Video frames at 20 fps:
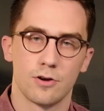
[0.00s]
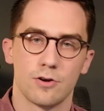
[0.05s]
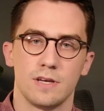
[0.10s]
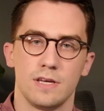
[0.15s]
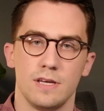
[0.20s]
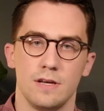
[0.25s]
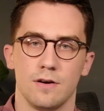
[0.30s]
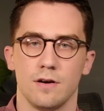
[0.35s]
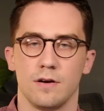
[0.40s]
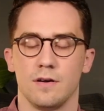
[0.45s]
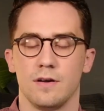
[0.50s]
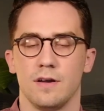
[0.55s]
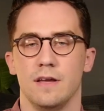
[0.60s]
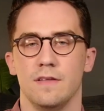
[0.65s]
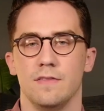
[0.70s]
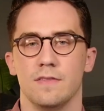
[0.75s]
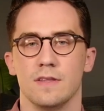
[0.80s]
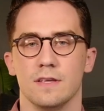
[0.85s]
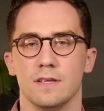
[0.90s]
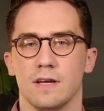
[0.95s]
here
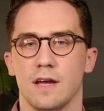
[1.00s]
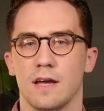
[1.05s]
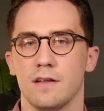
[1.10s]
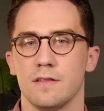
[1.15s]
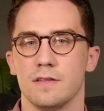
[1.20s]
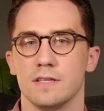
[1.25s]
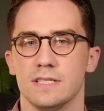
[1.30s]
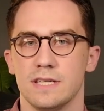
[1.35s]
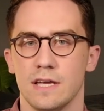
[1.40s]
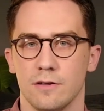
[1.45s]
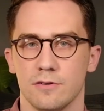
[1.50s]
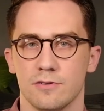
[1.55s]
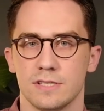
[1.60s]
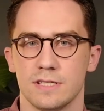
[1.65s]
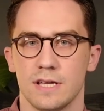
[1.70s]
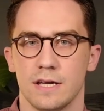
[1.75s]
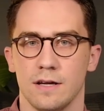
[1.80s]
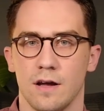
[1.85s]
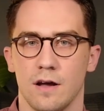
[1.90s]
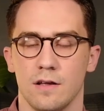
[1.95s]
and the kind of the seller
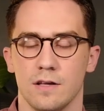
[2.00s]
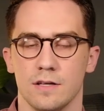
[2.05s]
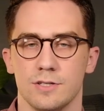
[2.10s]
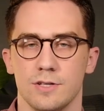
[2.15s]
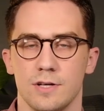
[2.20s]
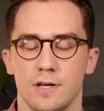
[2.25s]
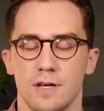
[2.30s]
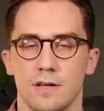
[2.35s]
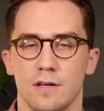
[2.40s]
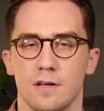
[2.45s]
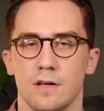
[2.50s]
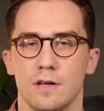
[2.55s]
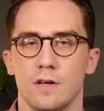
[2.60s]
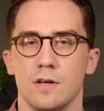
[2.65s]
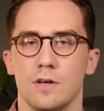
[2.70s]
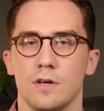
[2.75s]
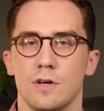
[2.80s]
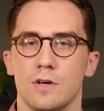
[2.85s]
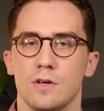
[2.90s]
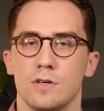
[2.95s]
psychology.
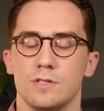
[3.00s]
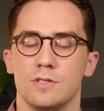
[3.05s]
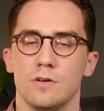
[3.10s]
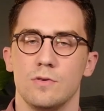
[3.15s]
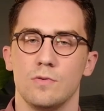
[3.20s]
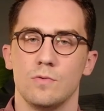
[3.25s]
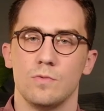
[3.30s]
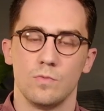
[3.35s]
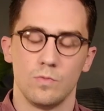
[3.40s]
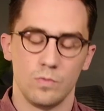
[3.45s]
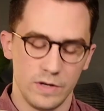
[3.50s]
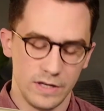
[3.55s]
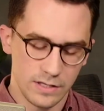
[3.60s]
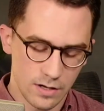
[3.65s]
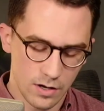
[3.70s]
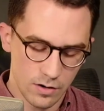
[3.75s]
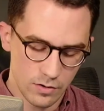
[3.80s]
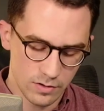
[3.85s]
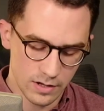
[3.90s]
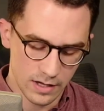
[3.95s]
So we
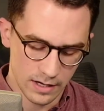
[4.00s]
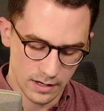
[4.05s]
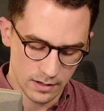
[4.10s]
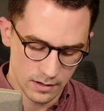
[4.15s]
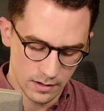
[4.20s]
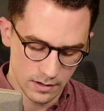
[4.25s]
know that